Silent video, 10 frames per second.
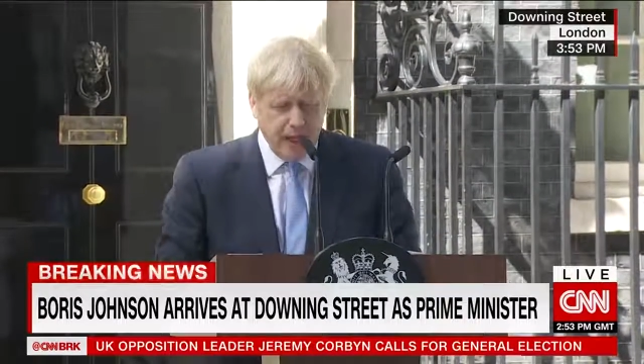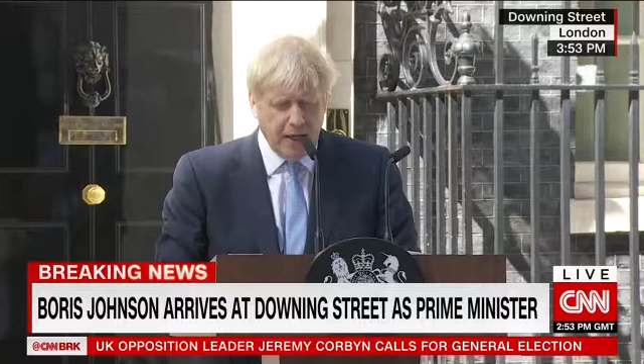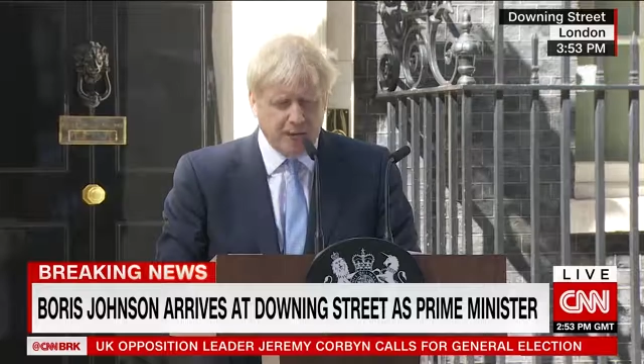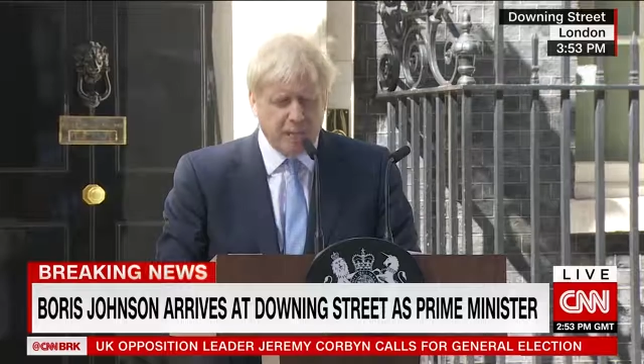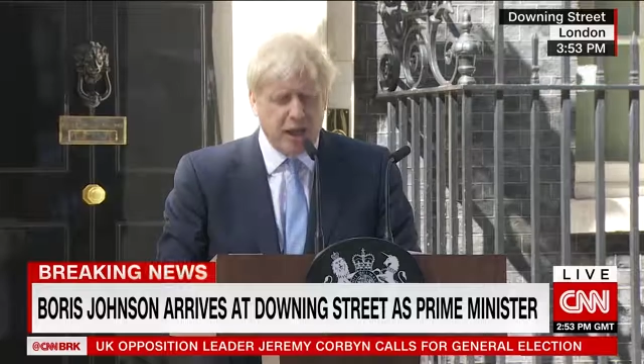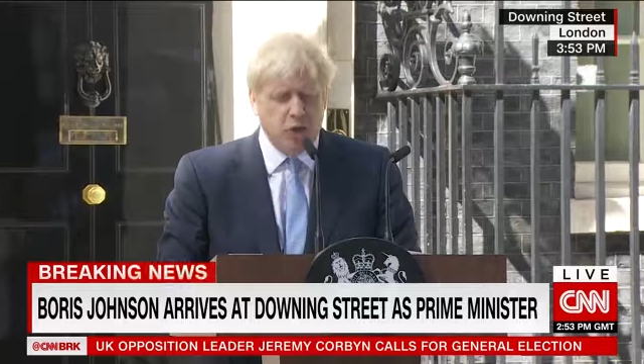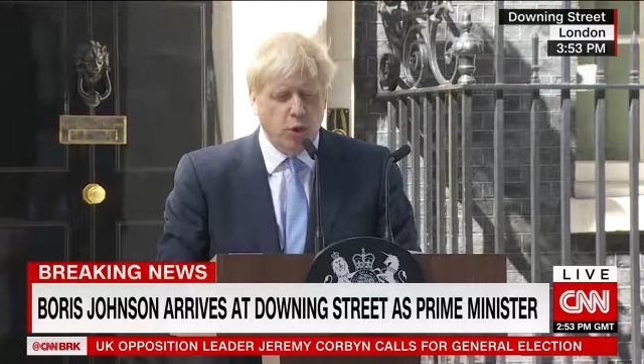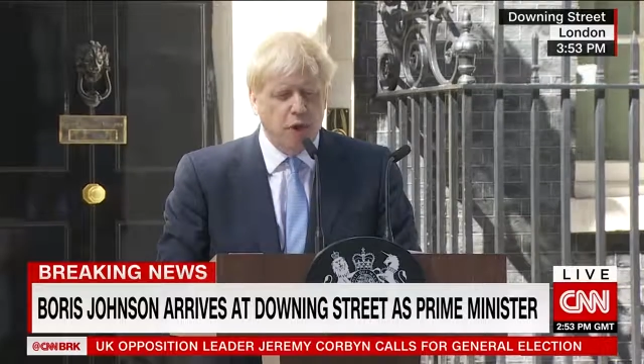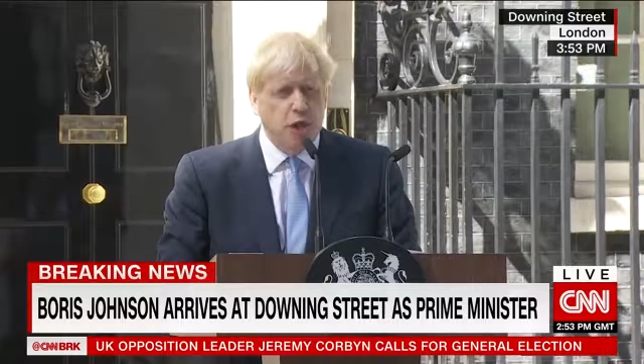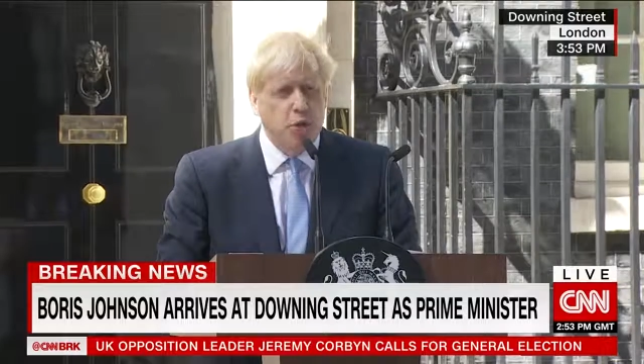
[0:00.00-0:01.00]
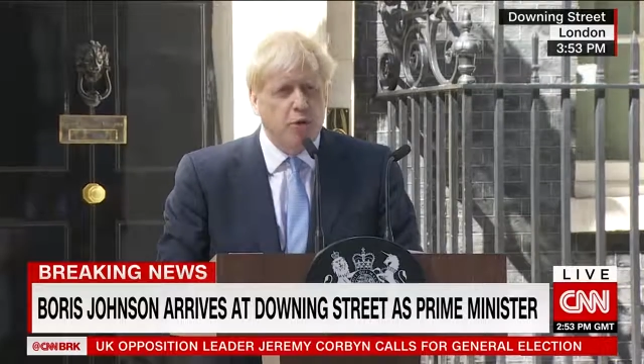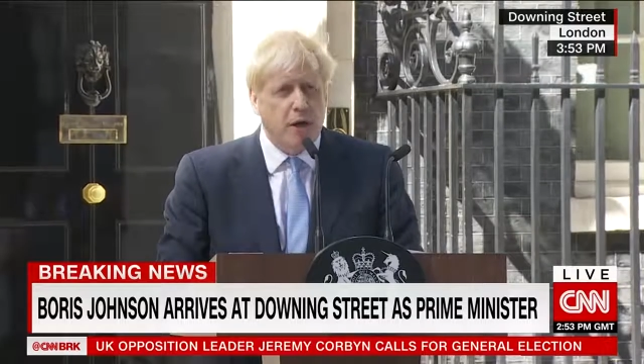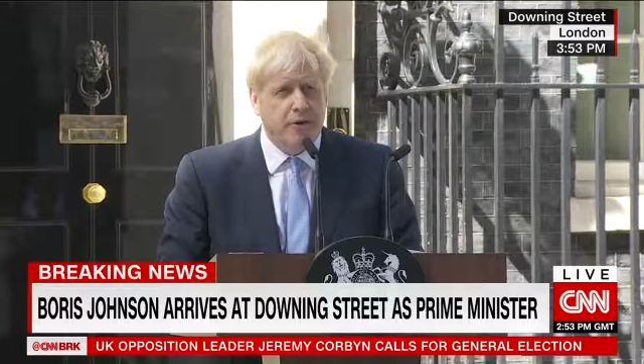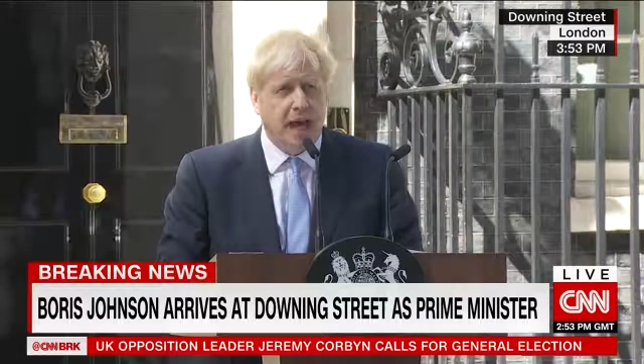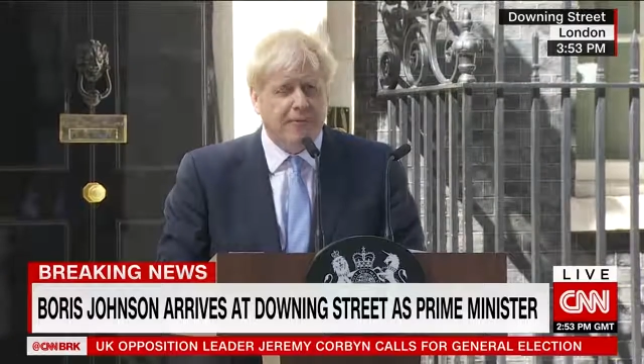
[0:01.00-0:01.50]
is to make sure you
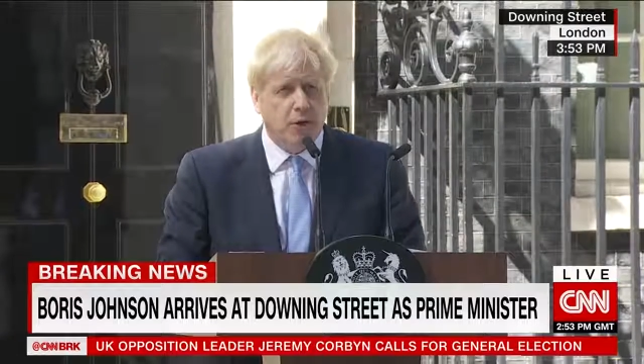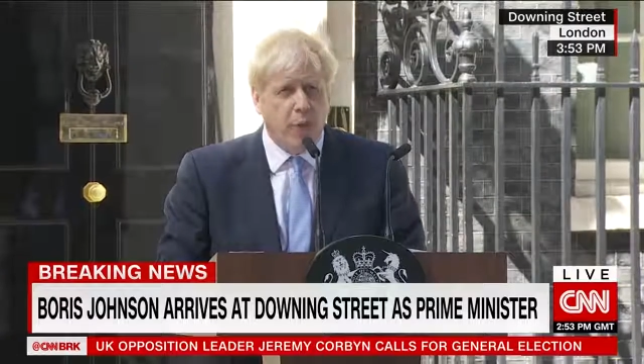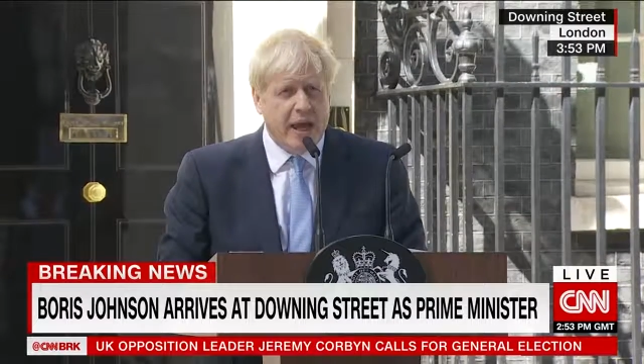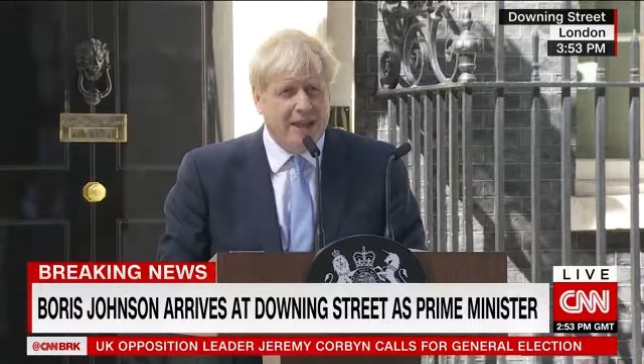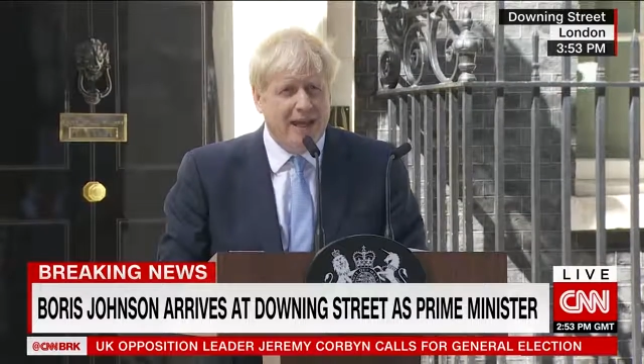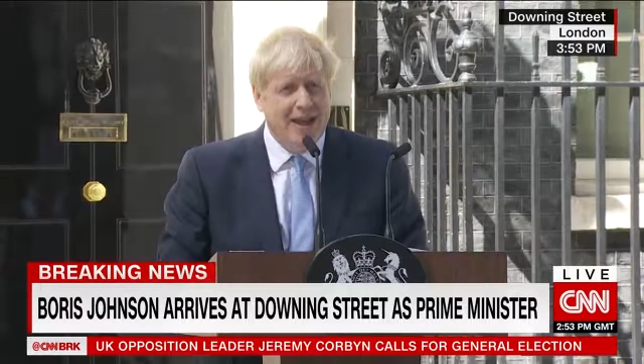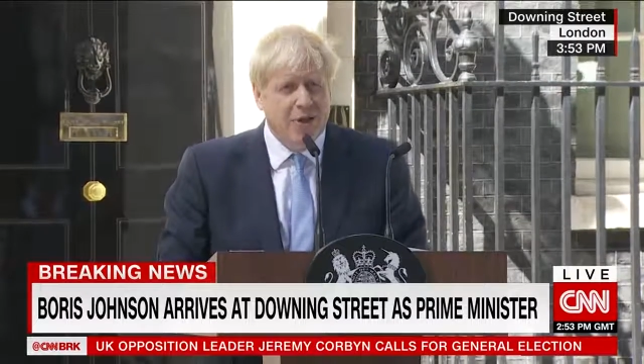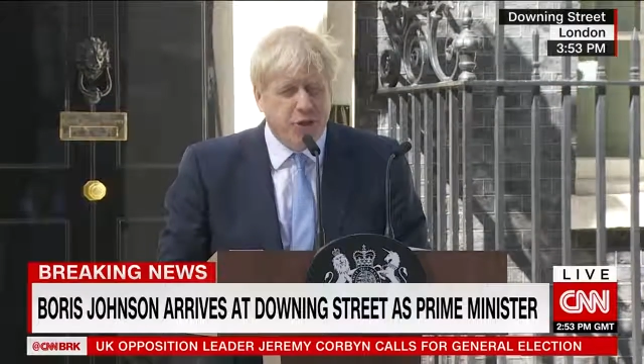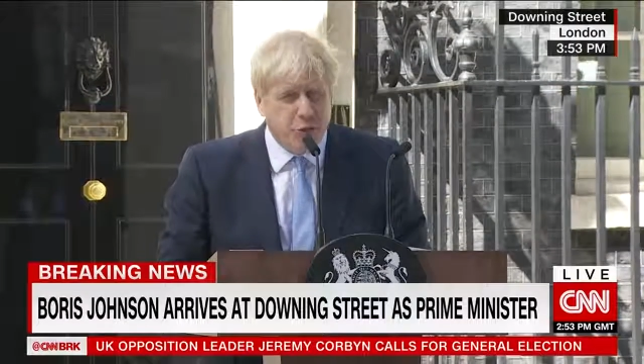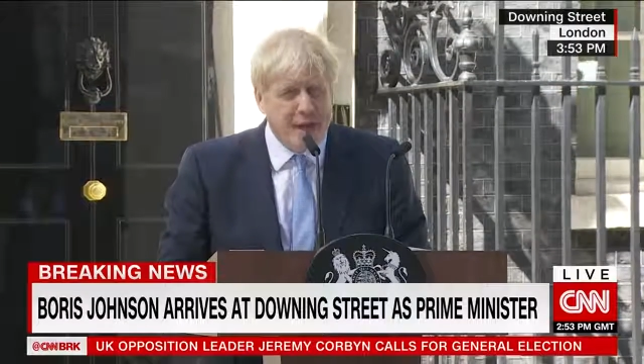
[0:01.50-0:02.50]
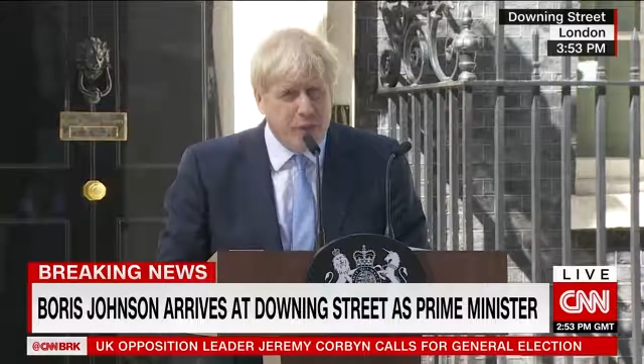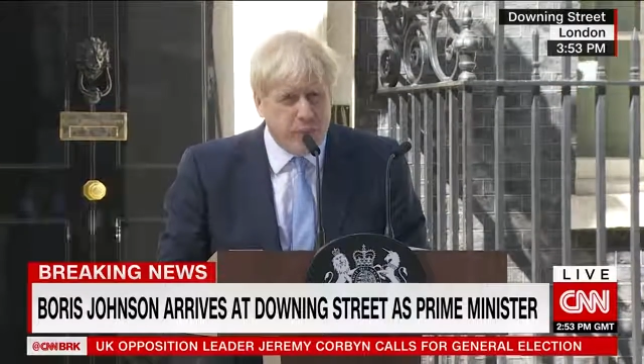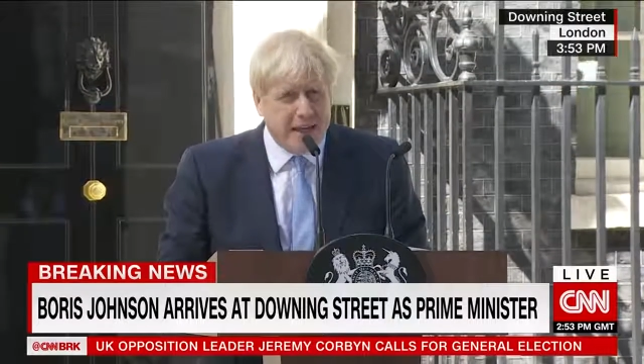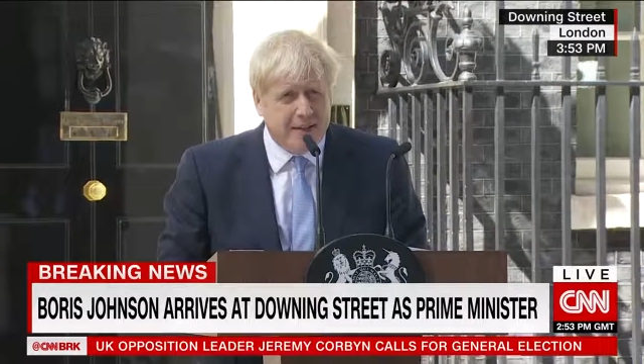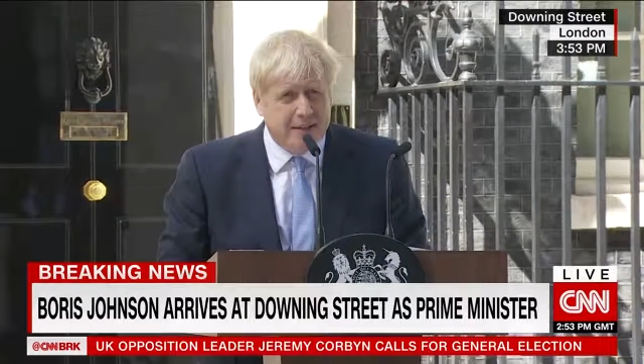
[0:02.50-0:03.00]
don't have to wait three
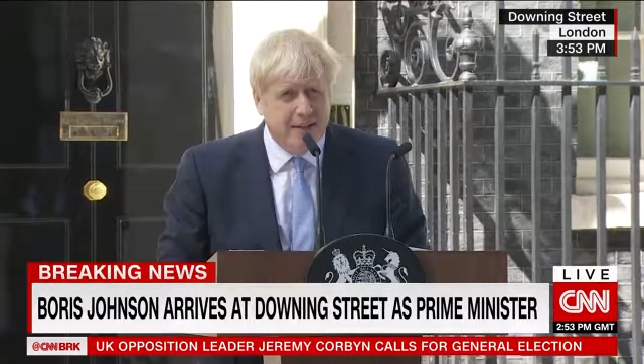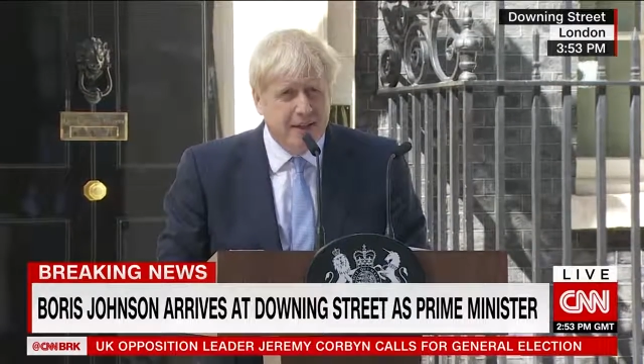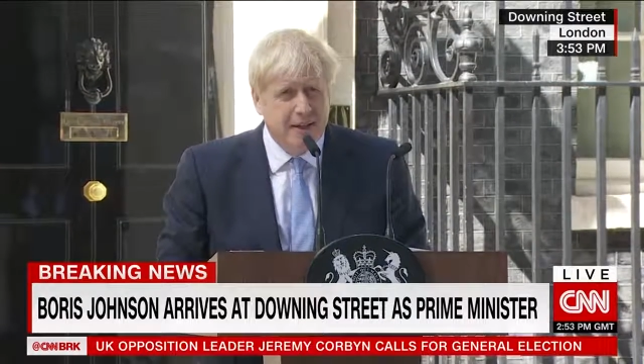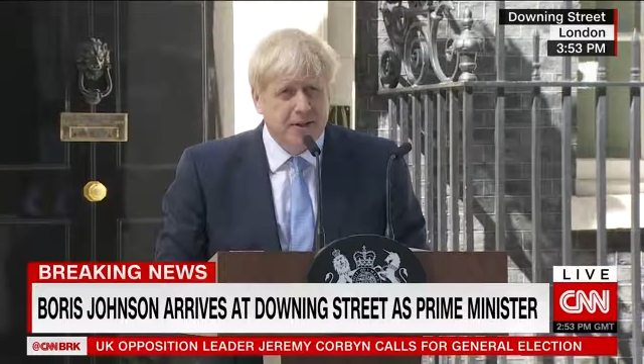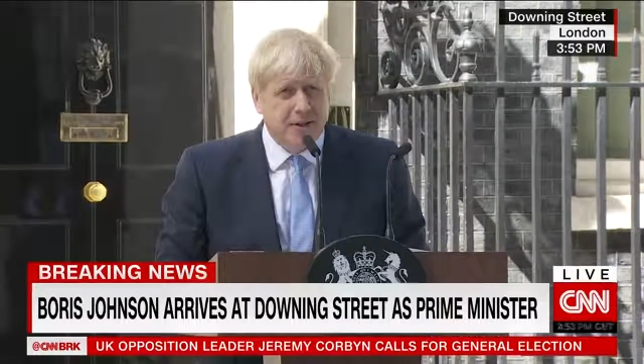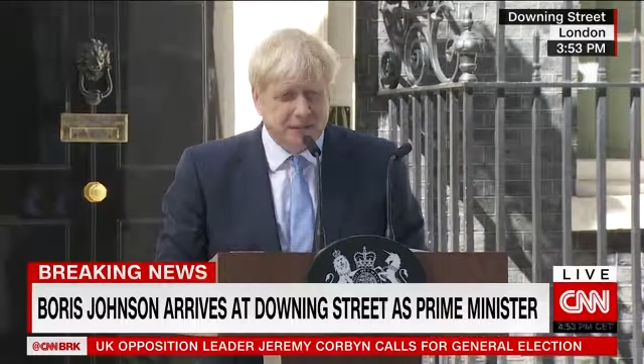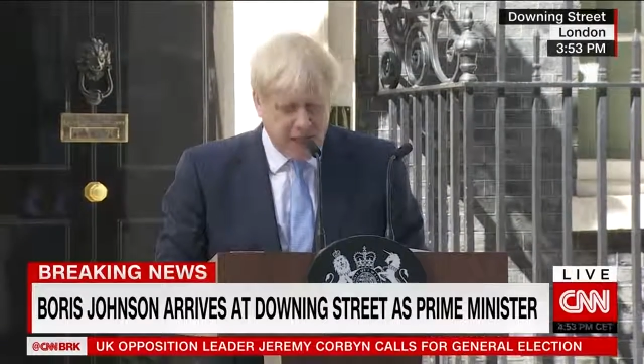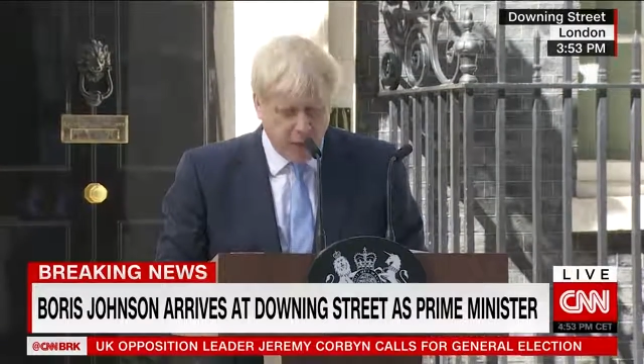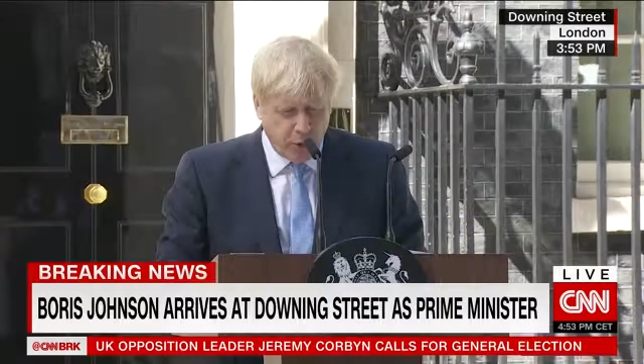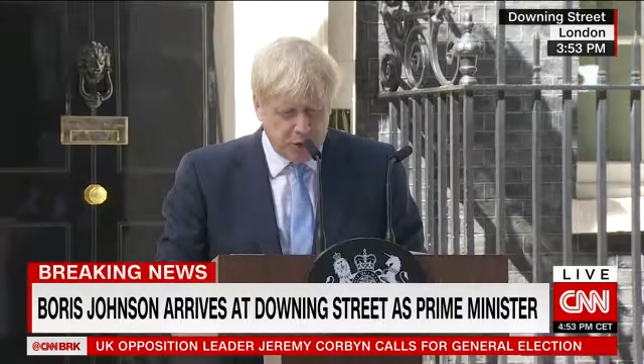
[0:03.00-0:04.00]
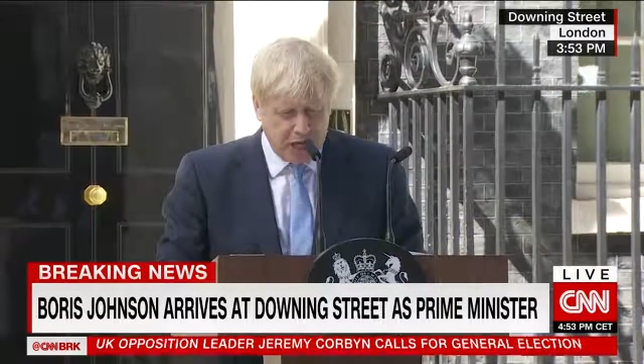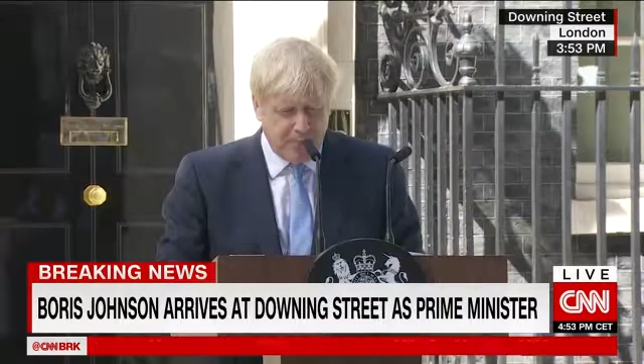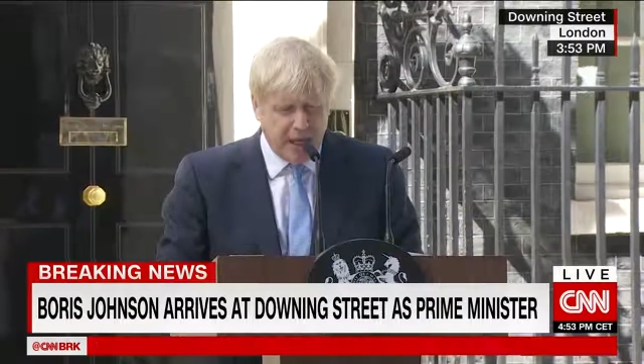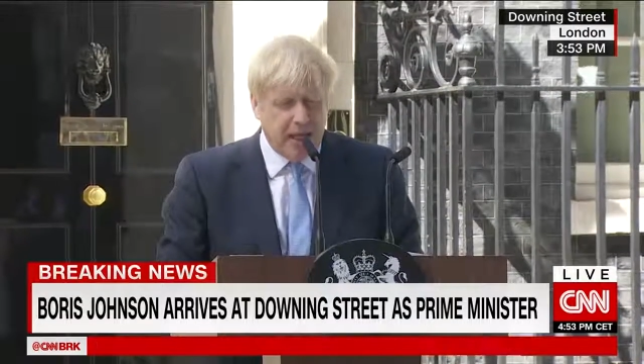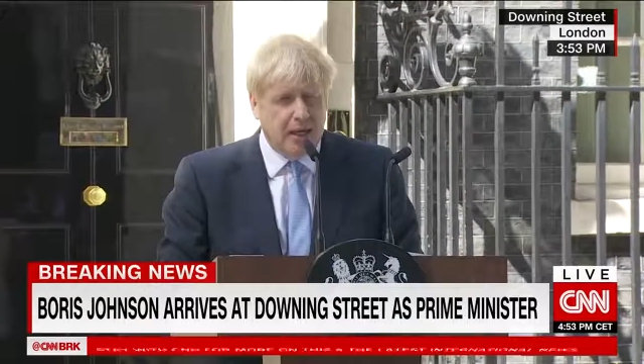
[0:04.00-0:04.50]
weeks to see your
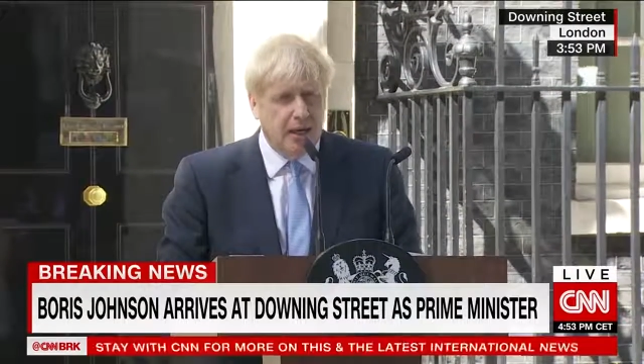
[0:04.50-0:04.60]
GP.